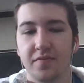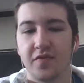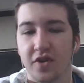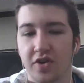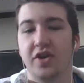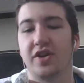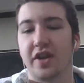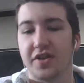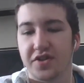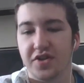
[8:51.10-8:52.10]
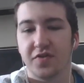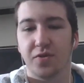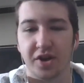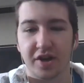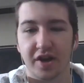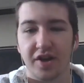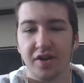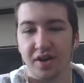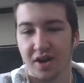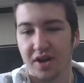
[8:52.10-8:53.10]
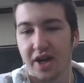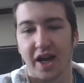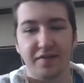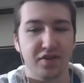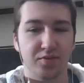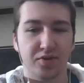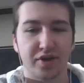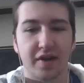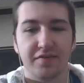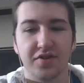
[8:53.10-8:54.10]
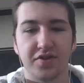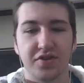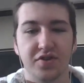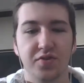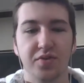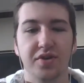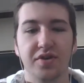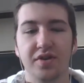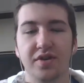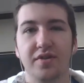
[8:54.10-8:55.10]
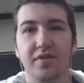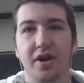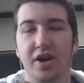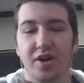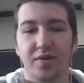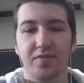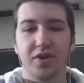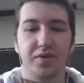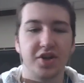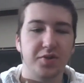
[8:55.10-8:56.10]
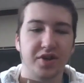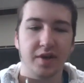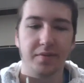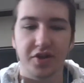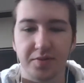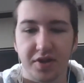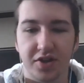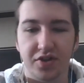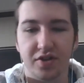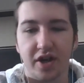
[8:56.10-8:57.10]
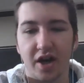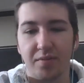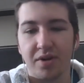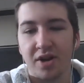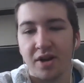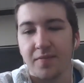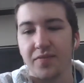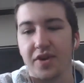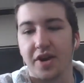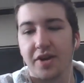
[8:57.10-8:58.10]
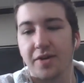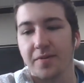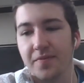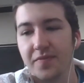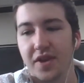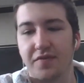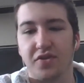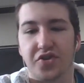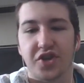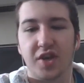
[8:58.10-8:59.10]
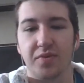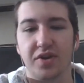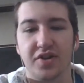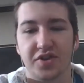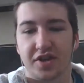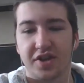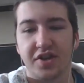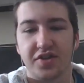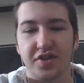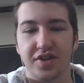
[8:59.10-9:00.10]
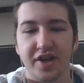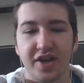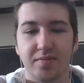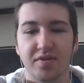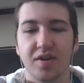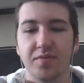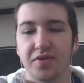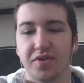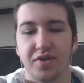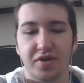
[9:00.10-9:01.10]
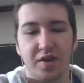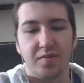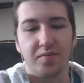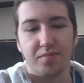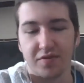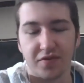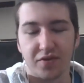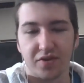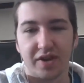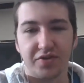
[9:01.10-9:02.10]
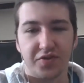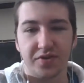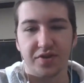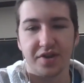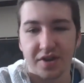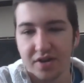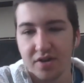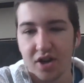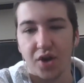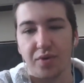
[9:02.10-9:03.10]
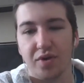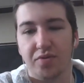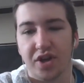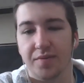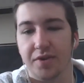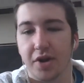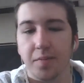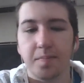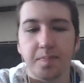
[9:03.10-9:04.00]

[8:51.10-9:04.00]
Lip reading: feel like that sense of winning again and have a little more confidence you would going into a game against potentially Lob than if you just came in as like an 8 seed and had to play them with no game before that was really a winnable game, you know?